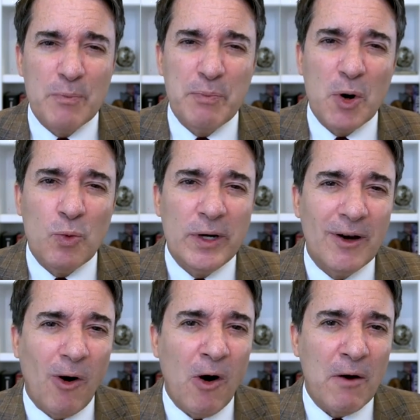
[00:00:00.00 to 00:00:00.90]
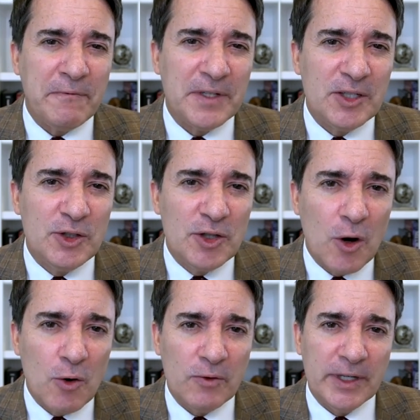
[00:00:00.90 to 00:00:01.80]
but we often
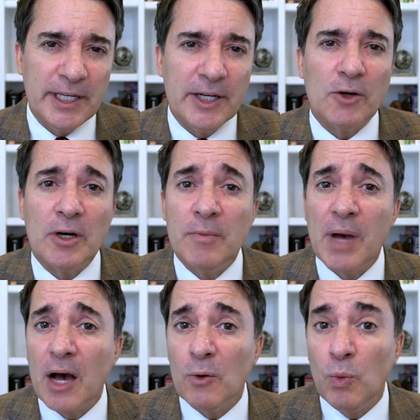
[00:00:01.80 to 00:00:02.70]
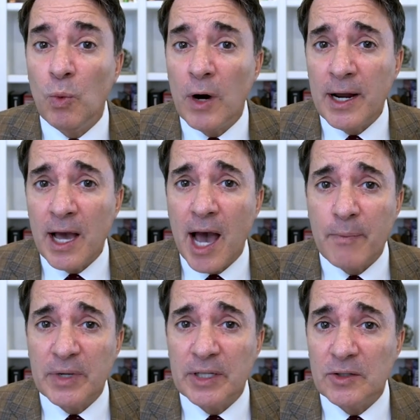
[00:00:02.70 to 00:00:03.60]
don't hear about what
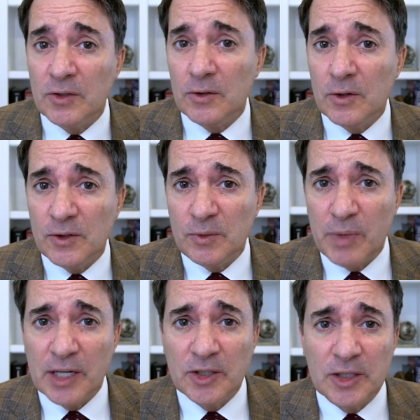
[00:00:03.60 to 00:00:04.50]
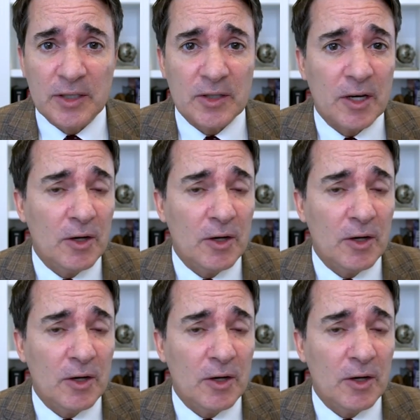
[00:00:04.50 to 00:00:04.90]
happens to those patients